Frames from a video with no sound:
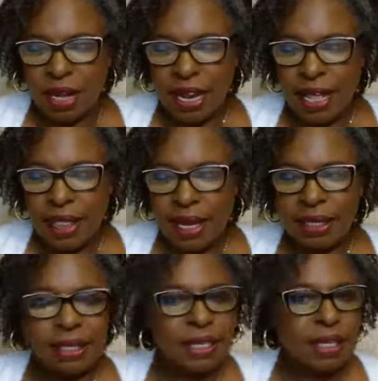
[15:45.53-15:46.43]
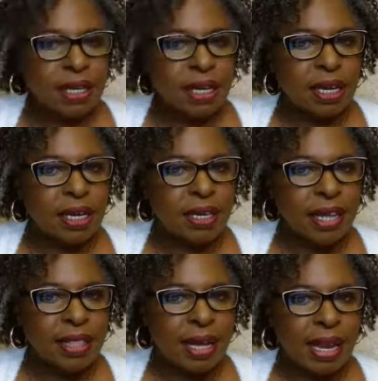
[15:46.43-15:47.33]
I let that sink in,
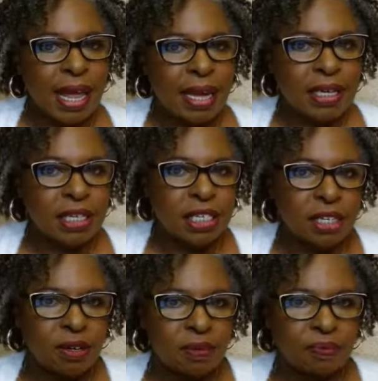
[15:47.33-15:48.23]
let that land.